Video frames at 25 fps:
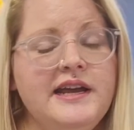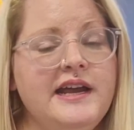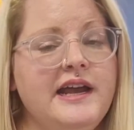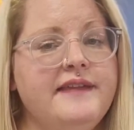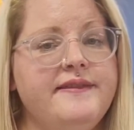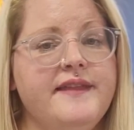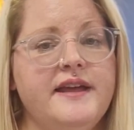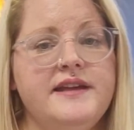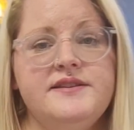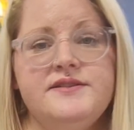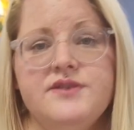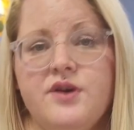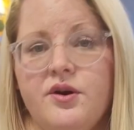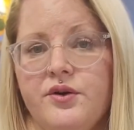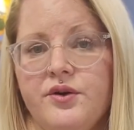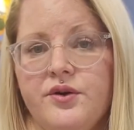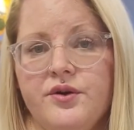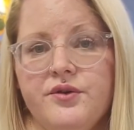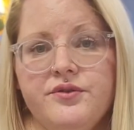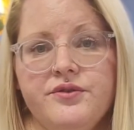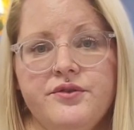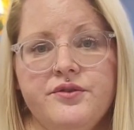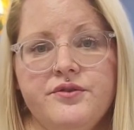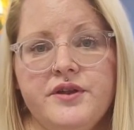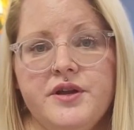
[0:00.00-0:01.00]
and they don't
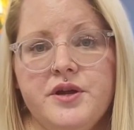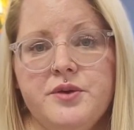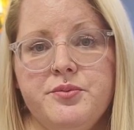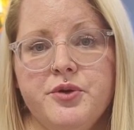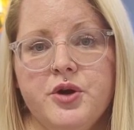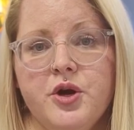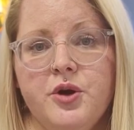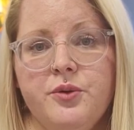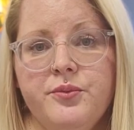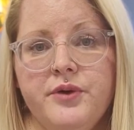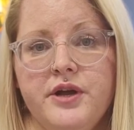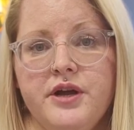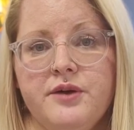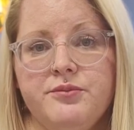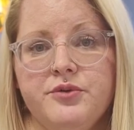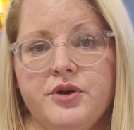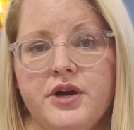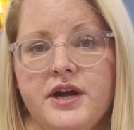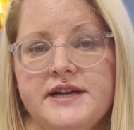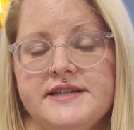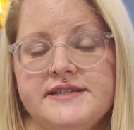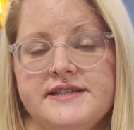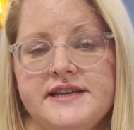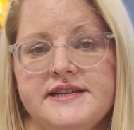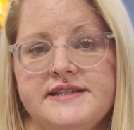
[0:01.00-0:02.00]
go through the appropriate
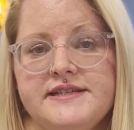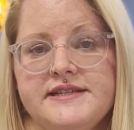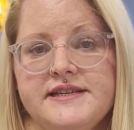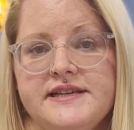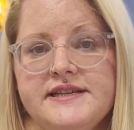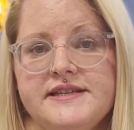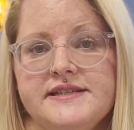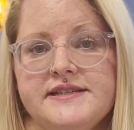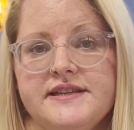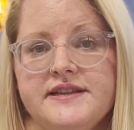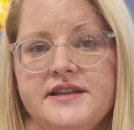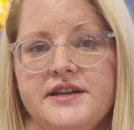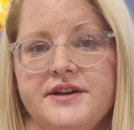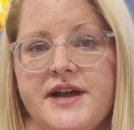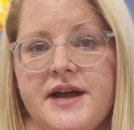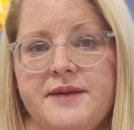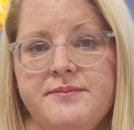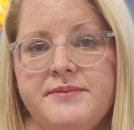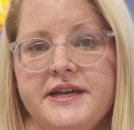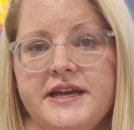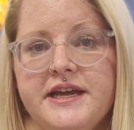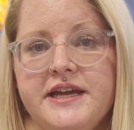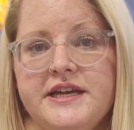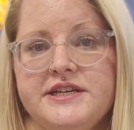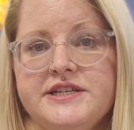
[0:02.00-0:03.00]
processes in their
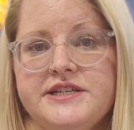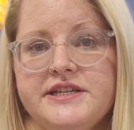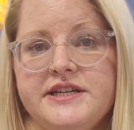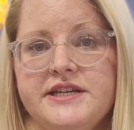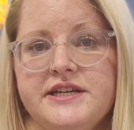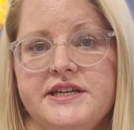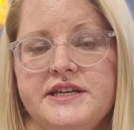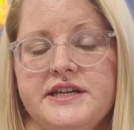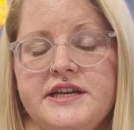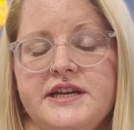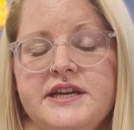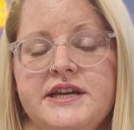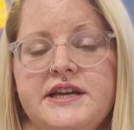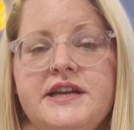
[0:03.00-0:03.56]
application,